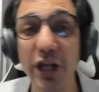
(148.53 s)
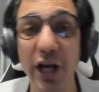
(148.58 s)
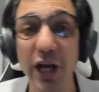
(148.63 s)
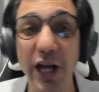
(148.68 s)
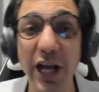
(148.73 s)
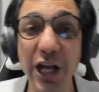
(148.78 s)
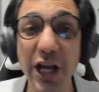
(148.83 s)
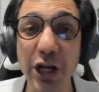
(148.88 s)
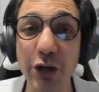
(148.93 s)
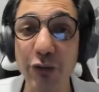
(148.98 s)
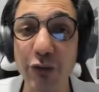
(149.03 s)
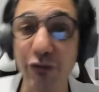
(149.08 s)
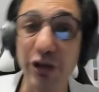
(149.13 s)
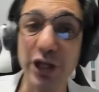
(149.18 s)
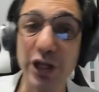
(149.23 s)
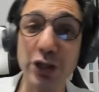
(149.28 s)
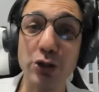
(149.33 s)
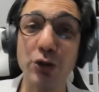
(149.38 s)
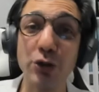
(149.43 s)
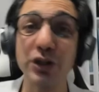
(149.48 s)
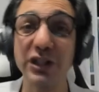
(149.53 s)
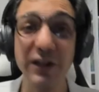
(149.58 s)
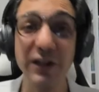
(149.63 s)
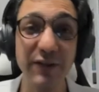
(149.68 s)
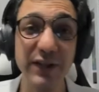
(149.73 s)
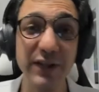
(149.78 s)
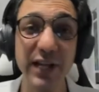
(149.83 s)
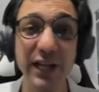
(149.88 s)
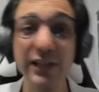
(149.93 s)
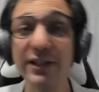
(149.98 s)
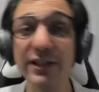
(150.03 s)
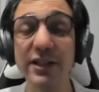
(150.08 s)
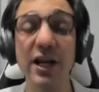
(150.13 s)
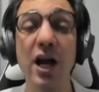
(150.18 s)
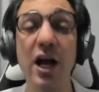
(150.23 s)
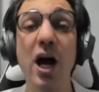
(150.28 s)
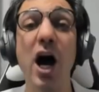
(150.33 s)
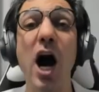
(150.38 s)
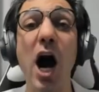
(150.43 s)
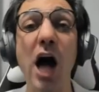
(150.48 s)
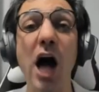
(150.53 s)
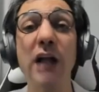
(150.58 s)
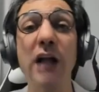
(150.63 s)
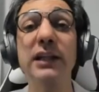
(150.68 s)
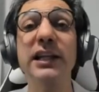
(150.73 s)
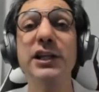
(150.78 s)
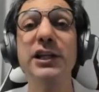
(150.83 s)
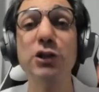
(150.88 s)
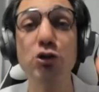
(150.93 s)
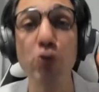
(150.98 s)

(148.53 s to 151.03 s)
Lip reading: increase your dividends unless